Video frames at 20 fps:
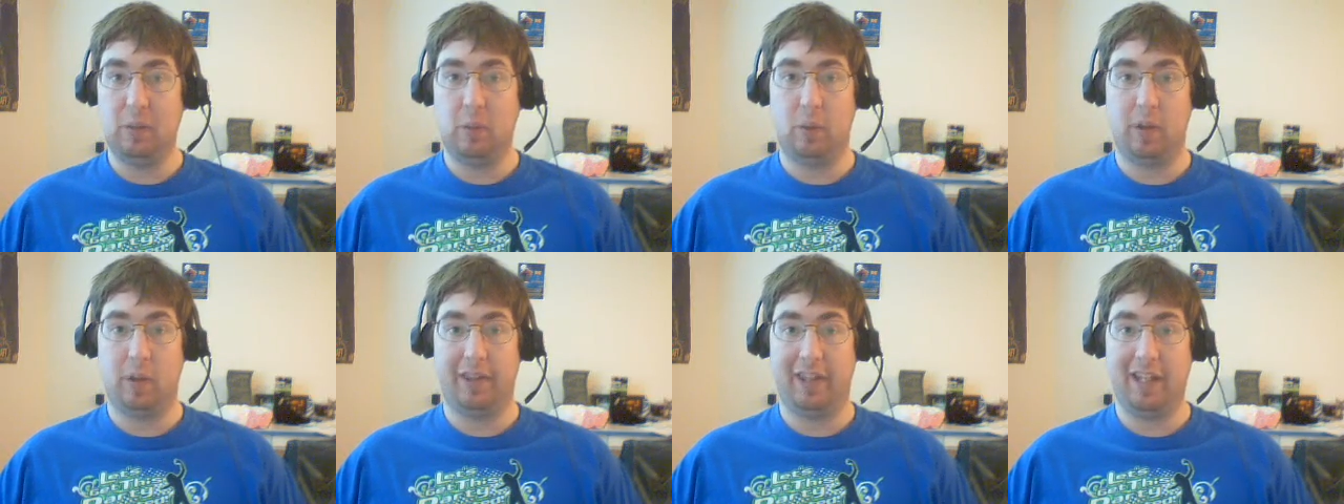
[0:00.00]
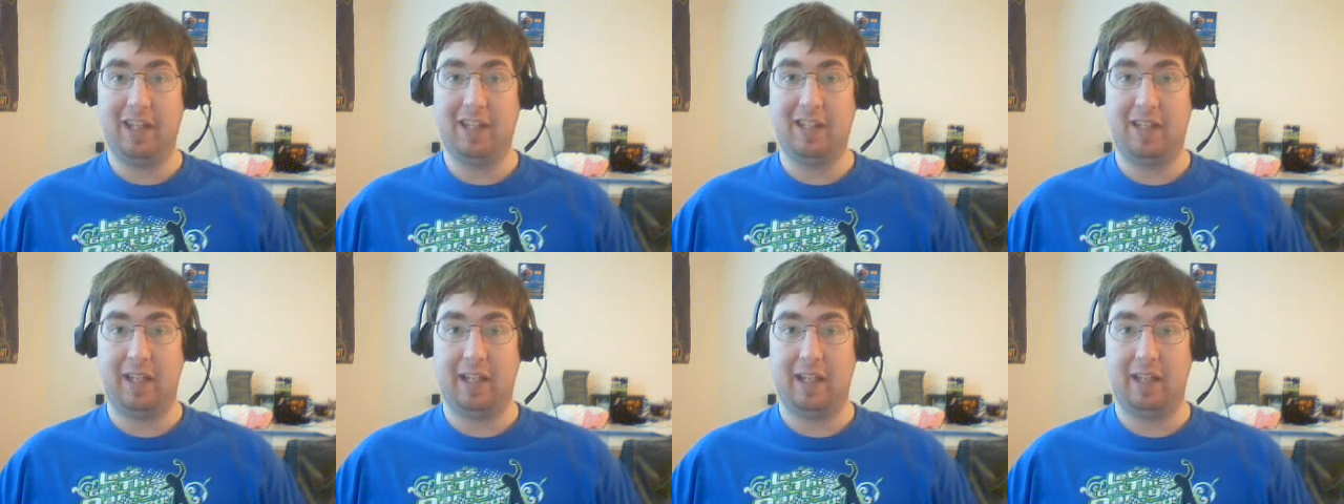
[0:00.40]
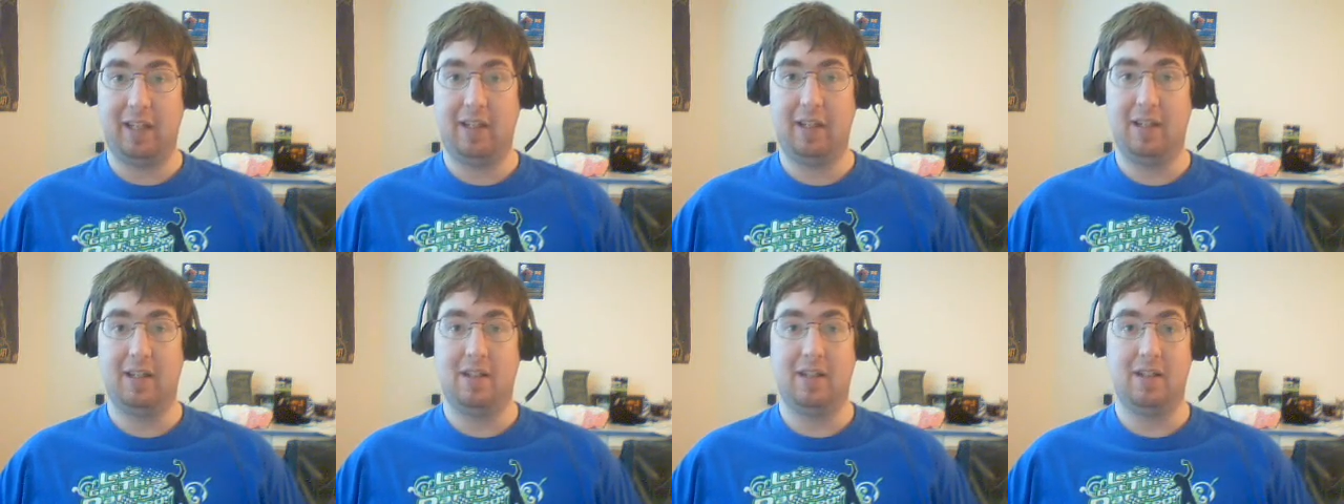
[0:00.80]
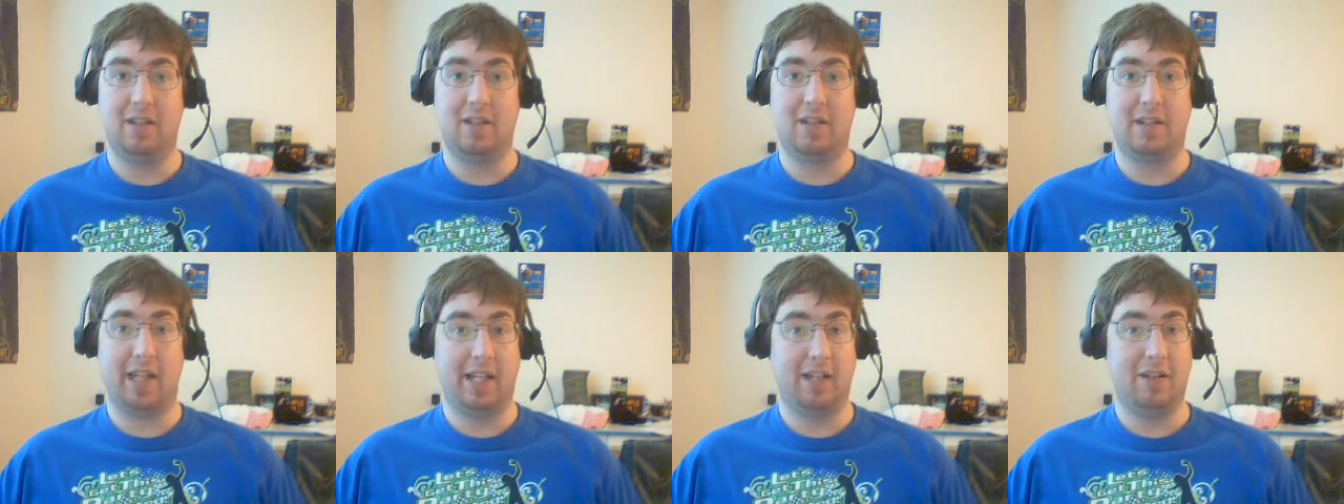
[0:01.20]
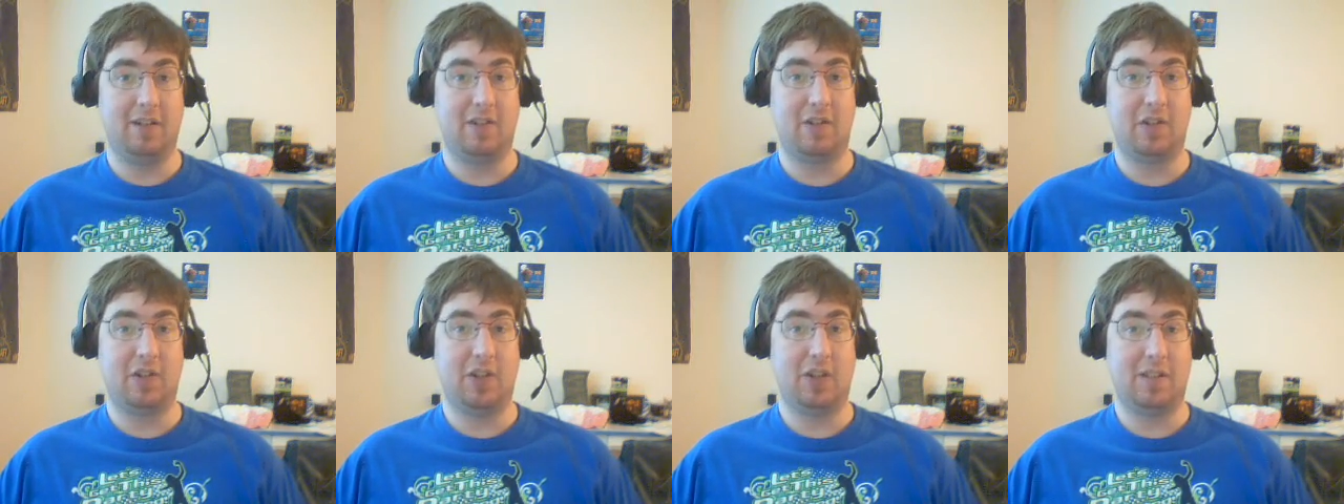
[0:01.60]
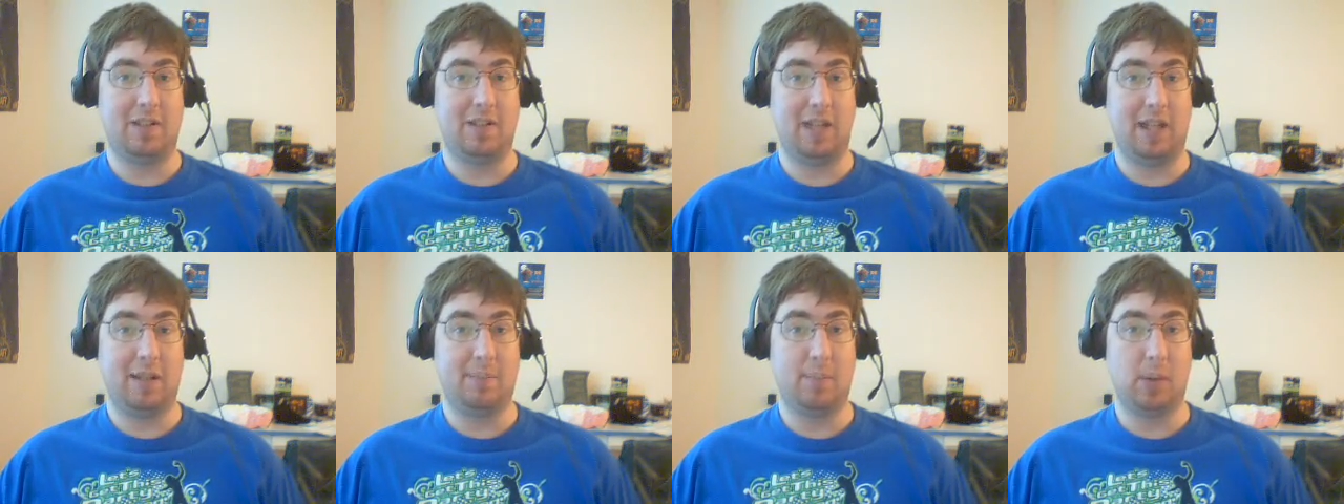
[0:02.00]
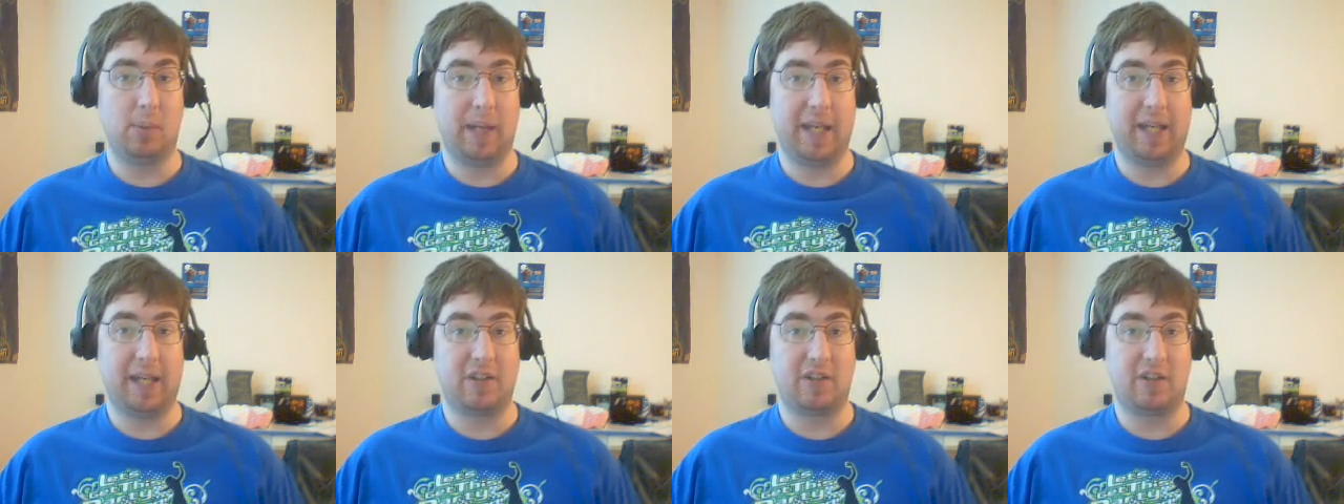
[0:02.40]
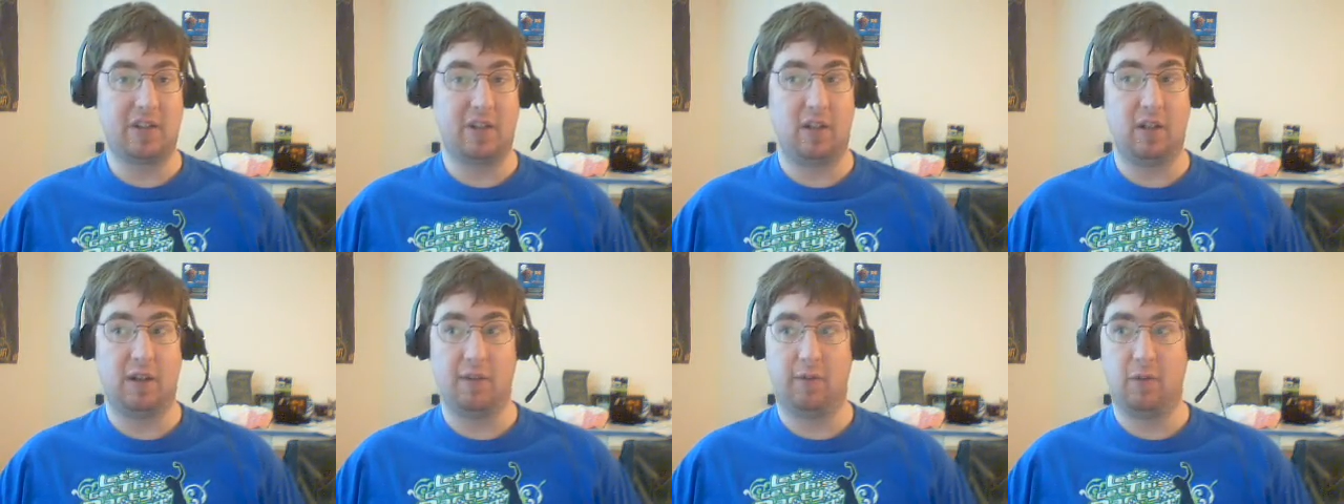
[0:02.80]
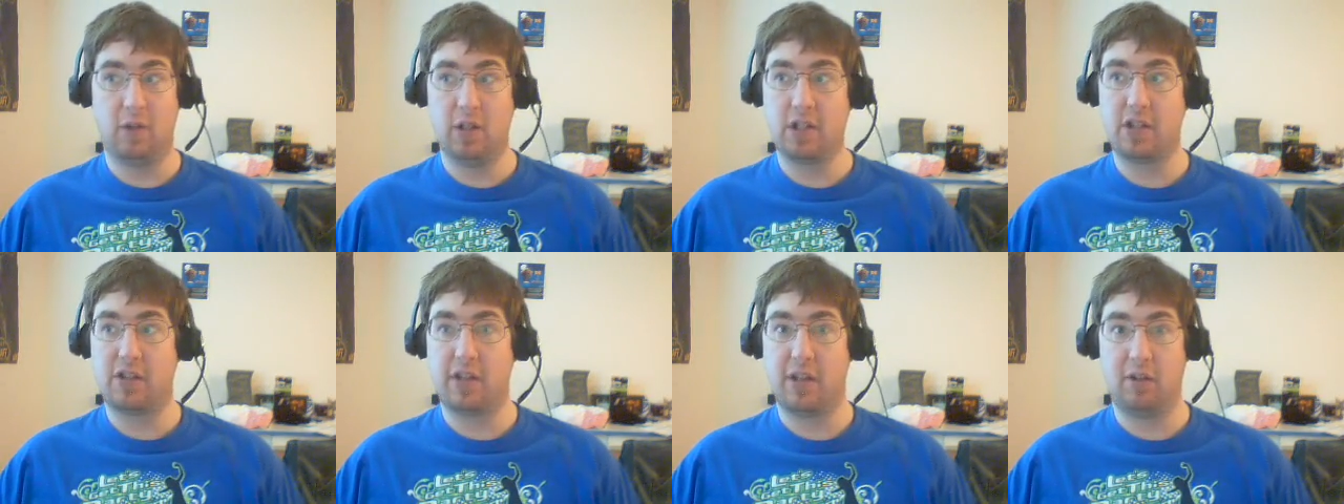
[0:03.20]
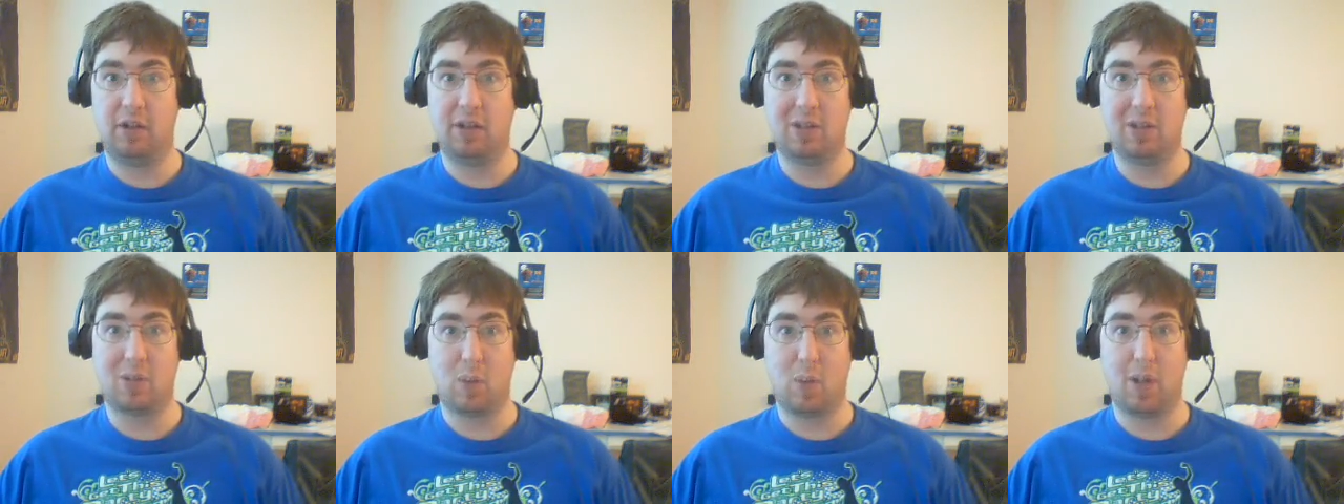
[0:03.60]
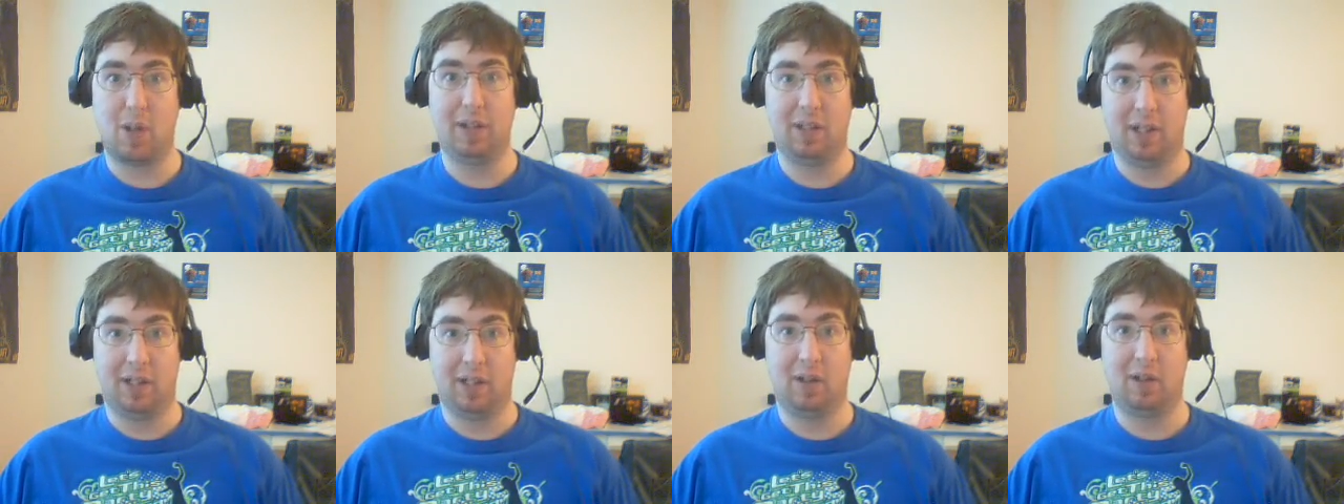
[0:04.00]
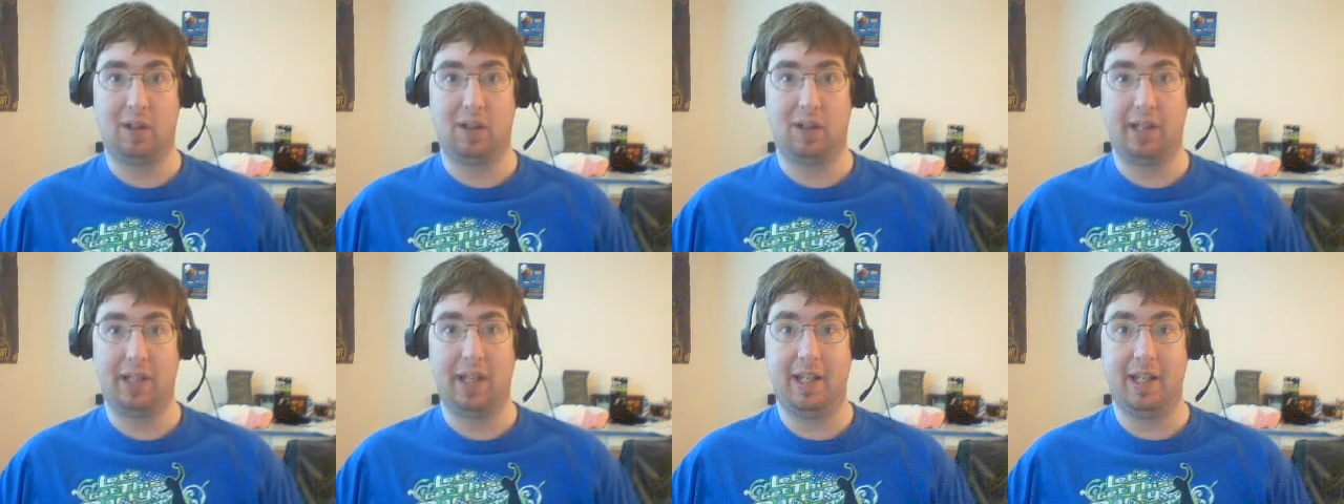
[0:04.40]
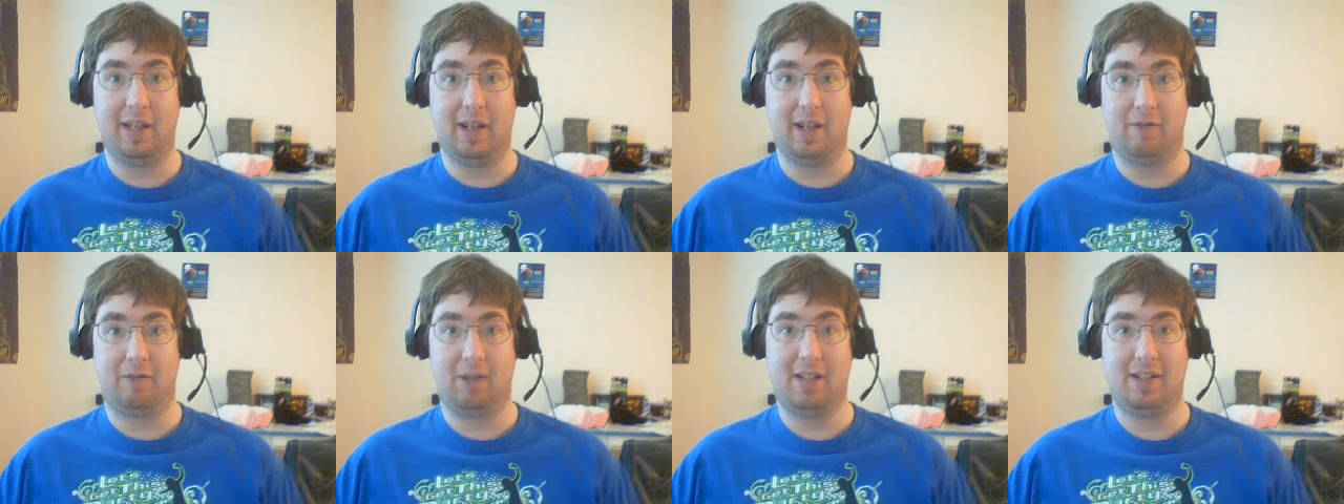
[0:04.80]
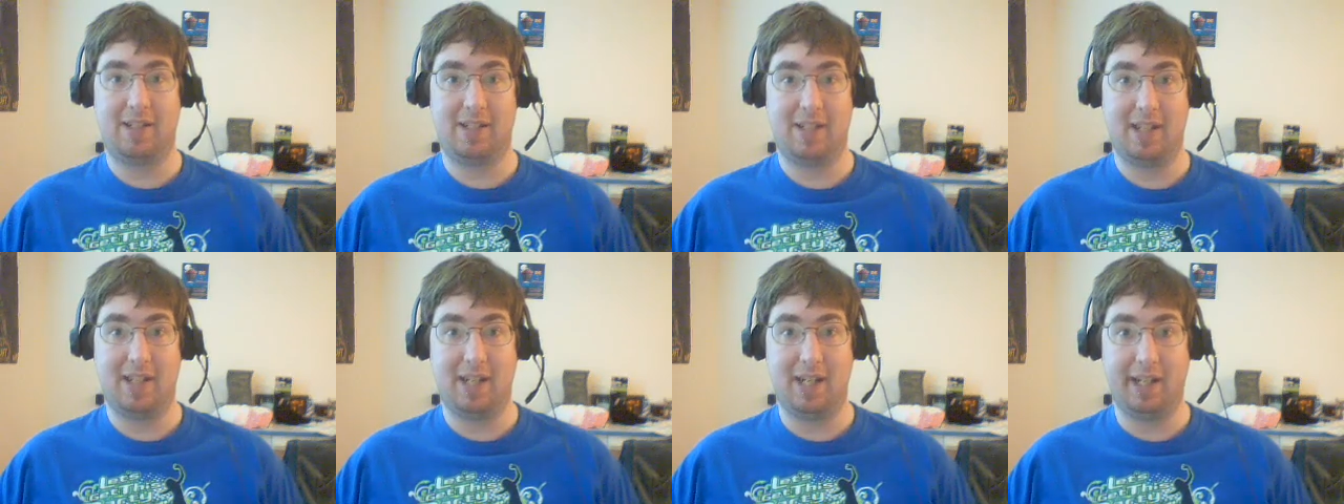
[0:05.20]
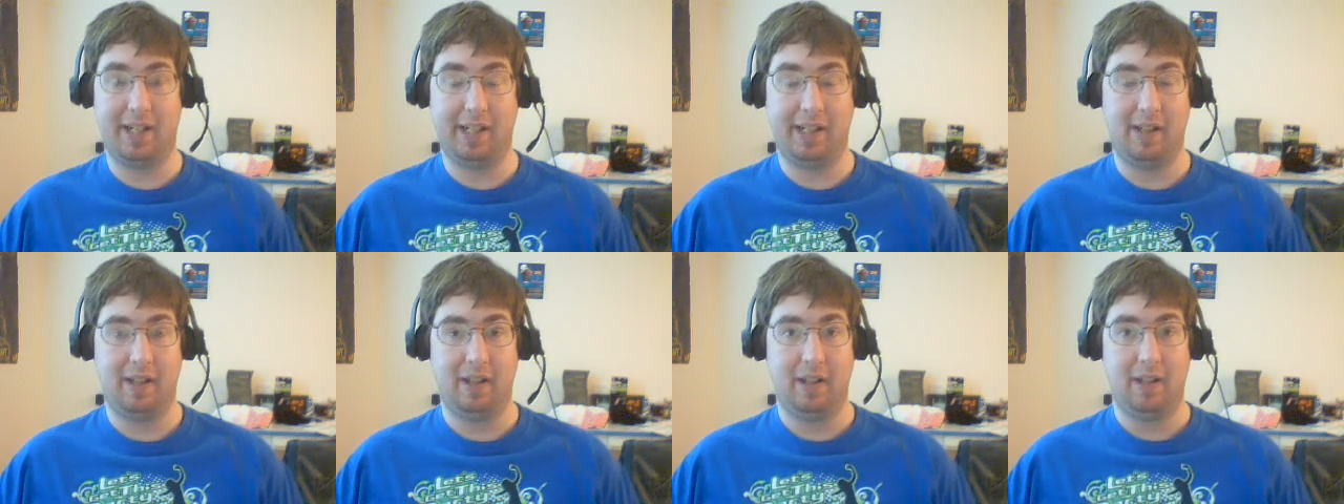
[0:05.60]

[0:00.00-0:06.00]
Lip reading: what they did is that is the stable master, of which there is one literally in every city.